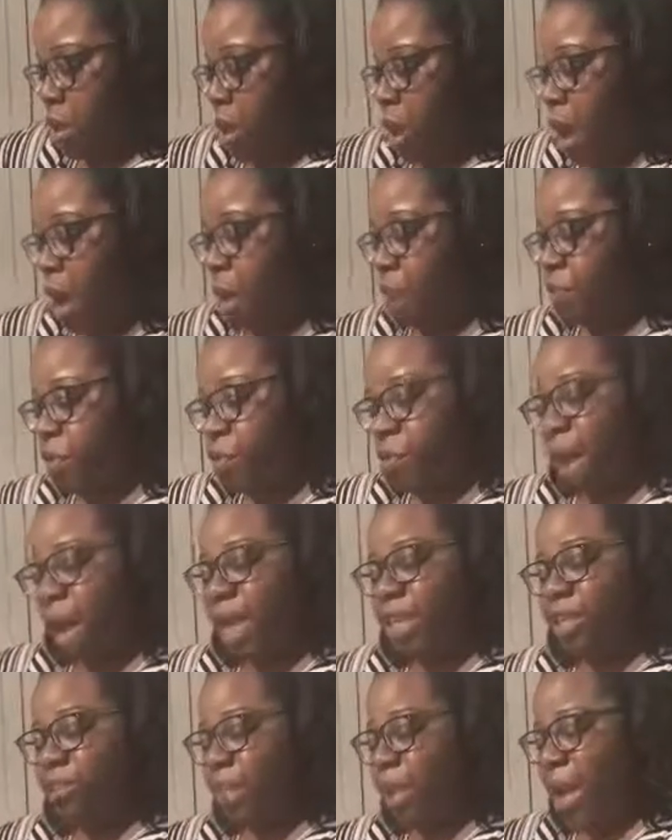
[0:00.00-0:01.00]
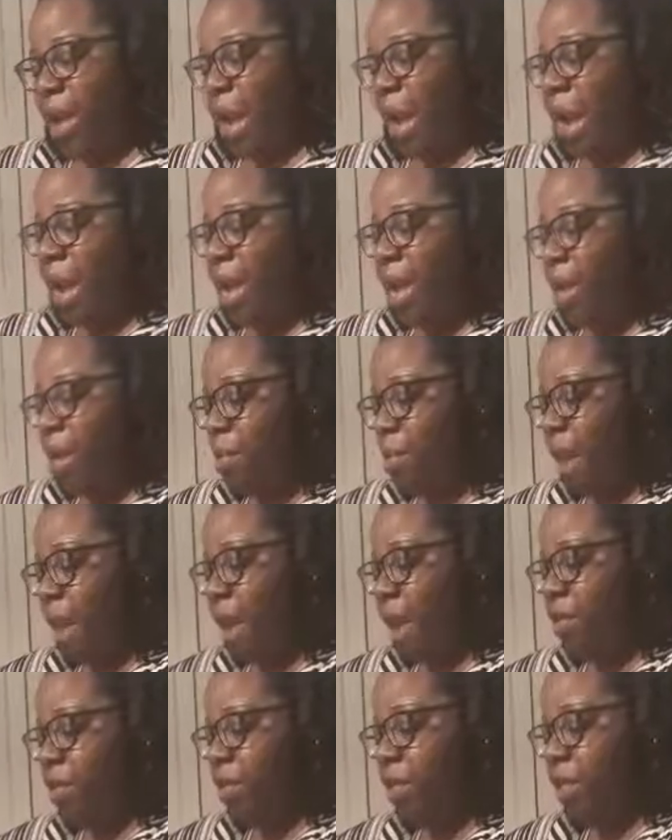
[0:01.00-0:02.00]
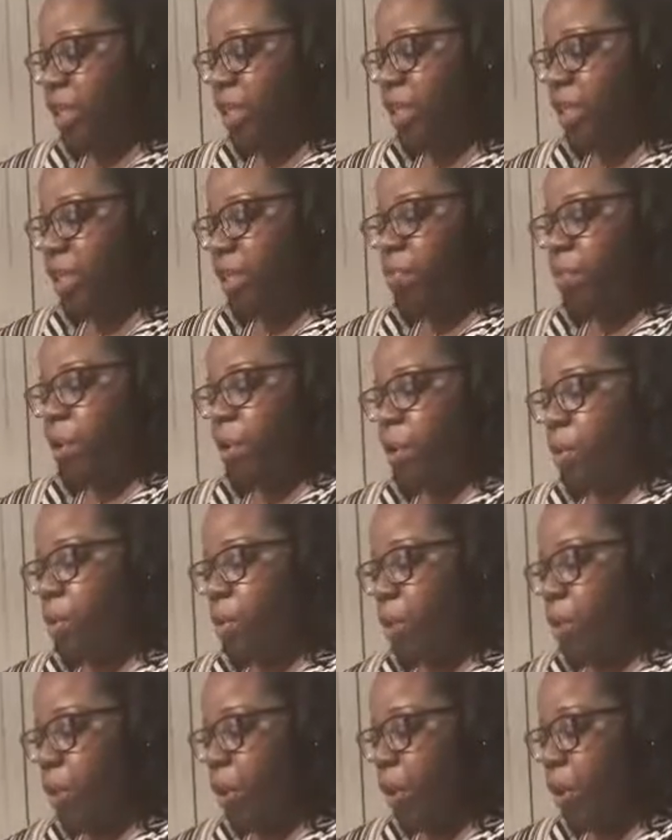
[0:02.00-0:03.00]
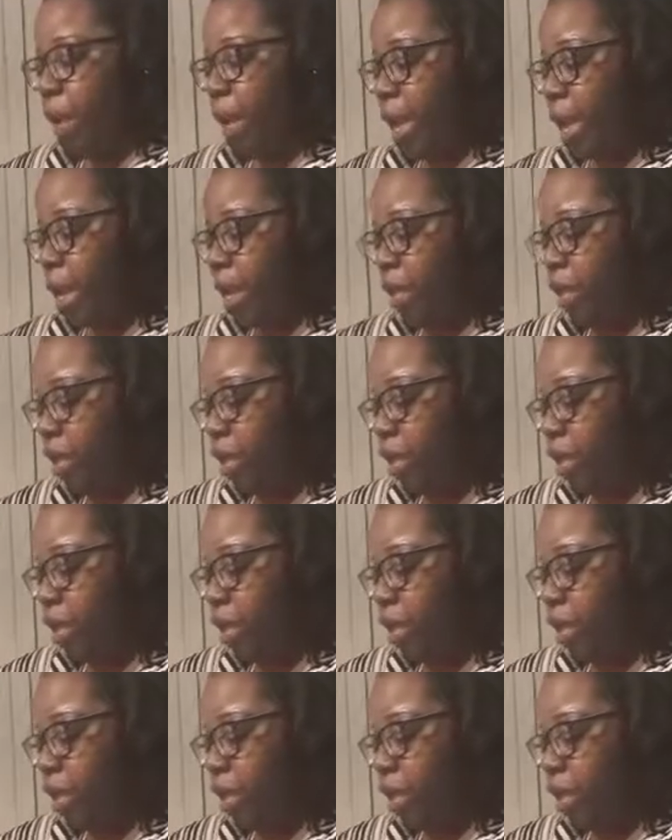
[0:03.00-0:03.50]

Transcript: The rice might end up having just a little bit of water in it,